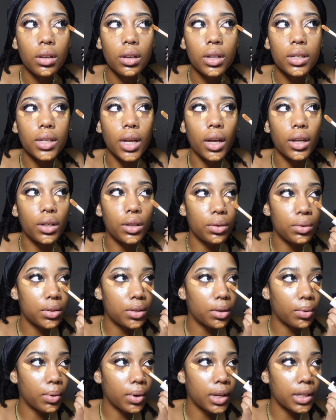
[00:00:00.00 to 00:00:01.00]
Cause I do
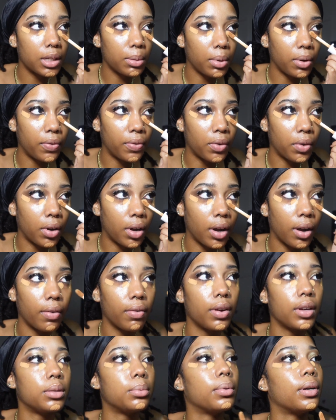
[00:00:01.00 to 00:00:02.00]
still want it to be full
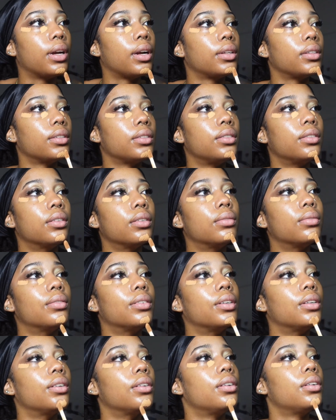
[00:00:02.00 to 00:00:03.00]
coverage, but I just don't
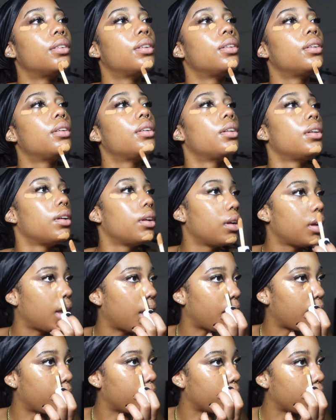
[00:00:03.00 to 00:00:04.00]
want,
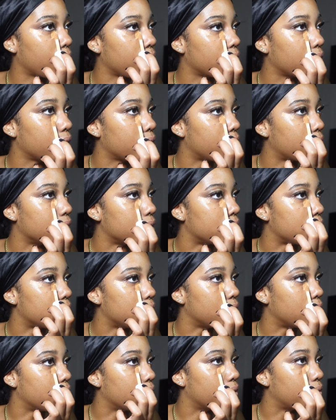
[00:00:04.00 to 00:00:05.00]
I don't like the
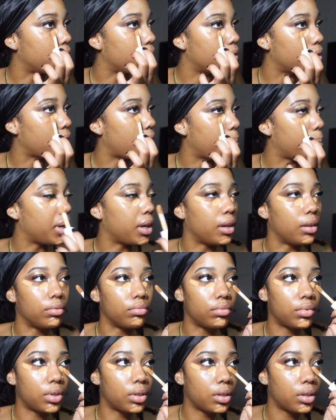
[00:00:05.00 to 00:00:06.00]
concealer full, I mean,
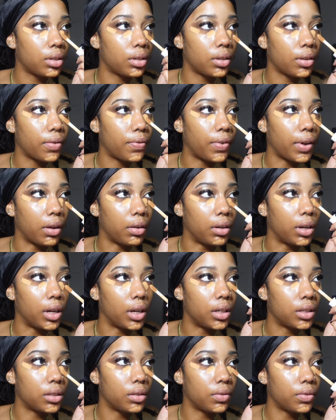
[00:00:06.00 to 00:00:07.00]

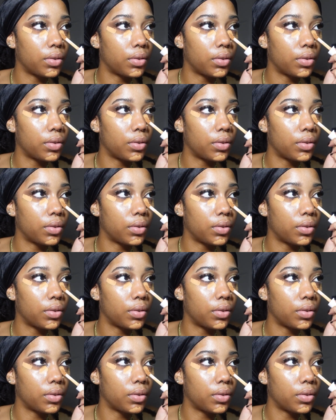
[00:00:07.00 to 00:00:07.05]
foundation